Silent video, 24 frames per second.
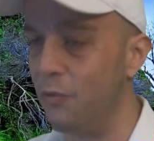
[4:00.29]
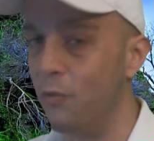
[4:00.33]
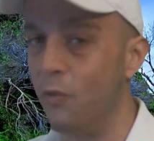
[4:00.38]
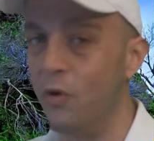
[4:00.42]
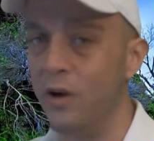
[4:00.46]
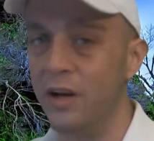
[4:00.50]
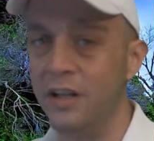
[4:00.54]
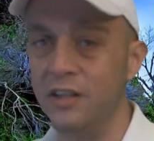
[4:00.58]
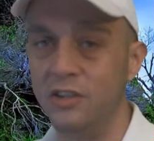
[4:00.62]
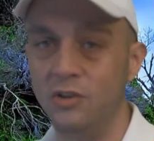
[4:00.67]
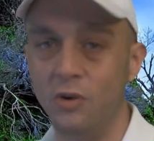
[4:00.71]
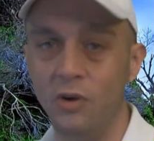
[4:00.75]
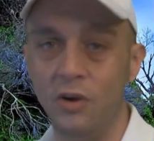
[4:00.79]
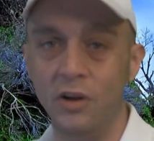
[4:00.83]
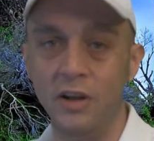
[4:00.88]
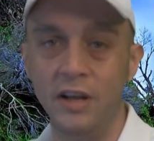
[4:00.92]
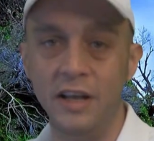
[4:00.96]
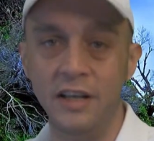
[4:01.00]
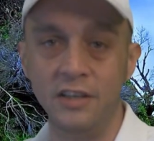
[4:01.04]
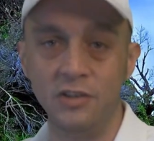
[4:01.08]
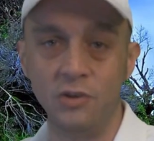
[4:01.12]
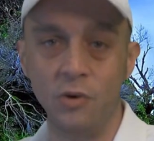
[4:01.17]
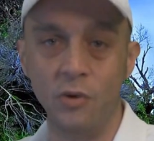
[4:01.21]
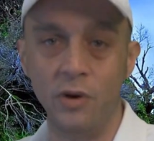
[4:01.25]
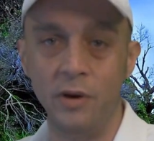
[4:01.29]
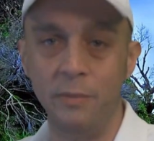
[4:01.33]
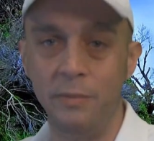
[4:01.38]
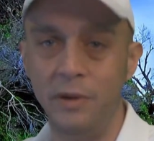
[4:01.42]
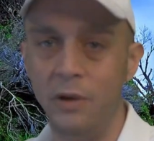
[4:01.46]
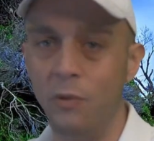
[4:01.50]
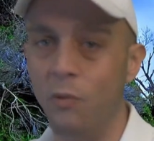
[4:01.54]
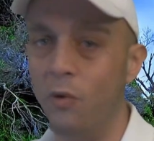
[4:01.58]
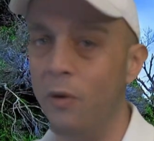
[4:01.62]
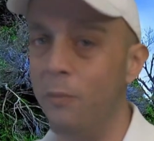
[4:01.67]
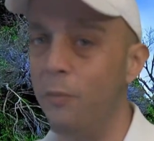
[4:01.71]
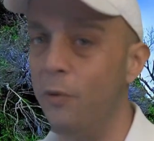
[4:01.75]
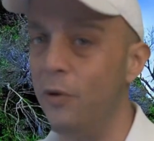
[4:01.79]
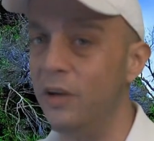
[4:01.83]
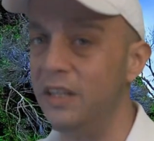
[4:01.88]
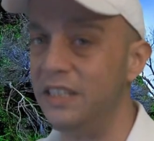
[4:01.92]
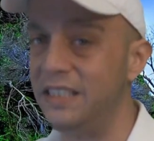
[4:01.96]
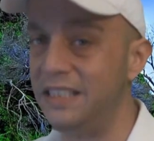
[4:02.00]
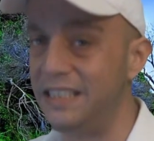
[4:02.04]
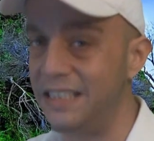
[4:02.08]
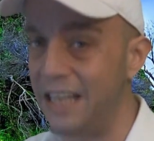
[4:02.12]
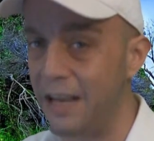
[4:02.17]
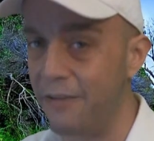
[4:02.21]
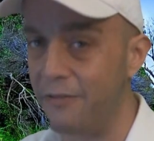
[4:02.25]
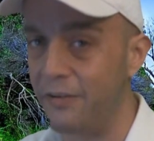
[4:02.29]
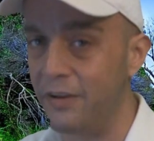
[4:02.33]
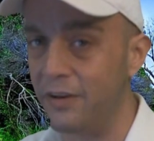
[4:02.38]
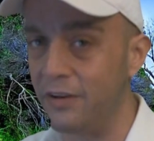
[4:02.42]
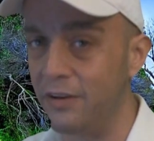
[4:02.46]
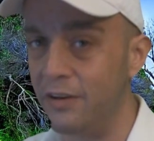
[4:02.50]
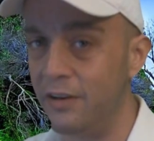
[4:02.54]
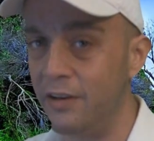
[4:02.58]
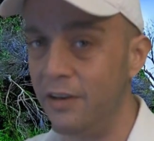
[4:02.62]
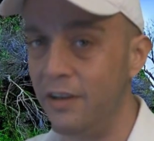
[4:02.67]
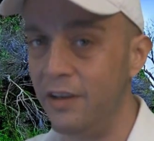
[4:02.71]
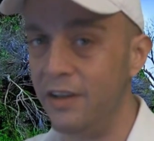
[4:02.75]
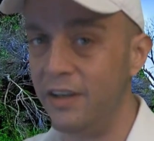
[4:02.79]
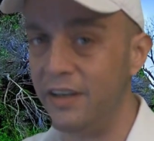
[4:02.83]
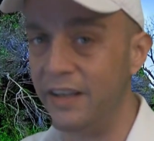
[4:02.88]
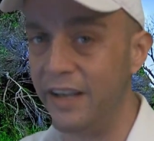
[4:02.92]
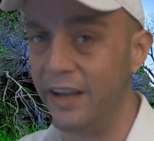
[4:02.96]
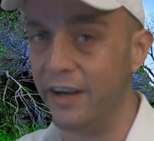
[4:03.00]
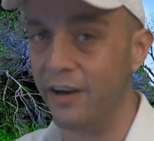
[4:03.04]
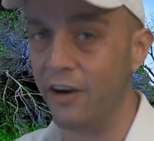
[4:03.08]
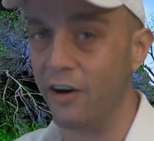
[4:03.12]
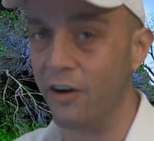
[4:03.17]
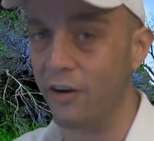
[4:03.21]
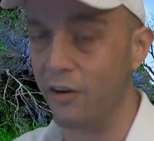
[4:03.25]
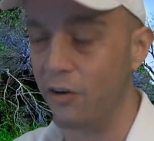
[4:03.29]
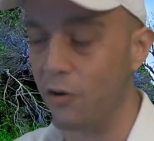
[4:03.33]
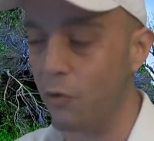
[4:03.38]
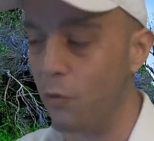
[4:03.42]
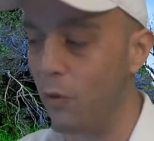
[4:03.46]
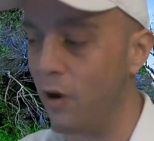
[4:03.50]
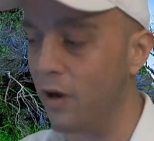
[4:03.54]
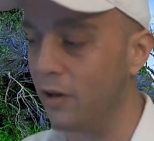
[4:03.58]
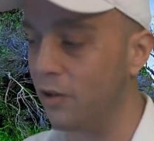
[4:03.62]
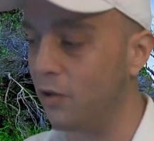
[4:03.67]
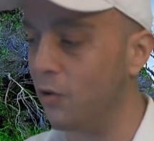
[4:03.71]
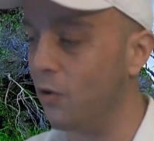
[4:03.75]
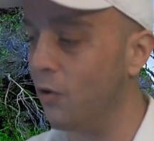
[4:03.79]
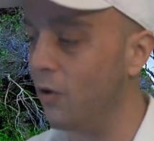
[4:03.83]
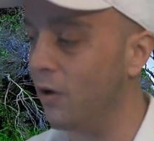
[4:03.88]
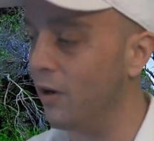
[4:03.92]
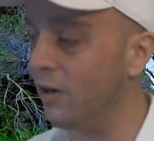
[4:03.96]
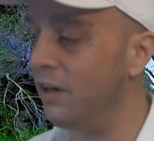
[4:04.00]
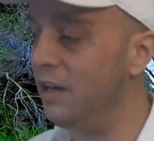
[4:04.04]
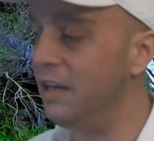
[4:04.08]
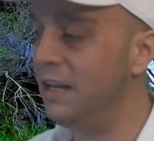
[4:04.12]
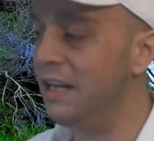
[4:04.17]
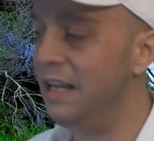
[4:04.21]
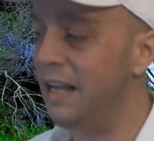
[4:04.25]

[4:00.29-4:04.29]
One is going to be 1.7 gigahertz quad core.